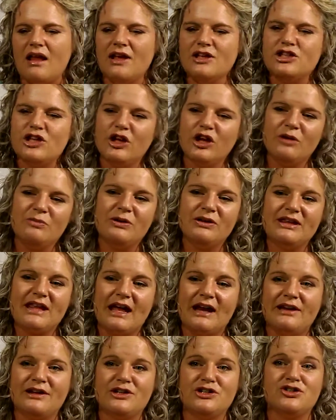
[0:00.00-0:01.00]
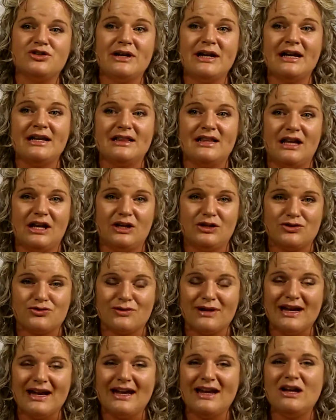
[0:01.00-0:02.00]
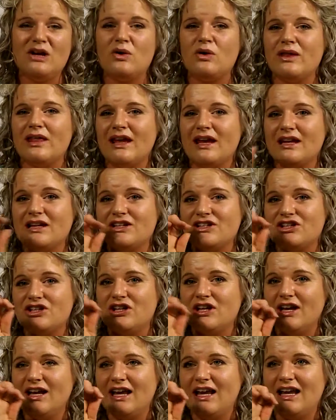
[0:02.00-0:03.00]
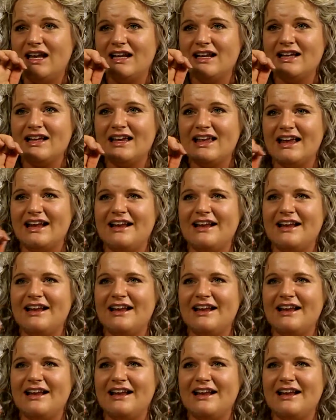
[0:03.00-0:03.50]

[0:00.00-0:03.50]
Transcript: So you can put that in a drink and they can drink it, or they can just eat it.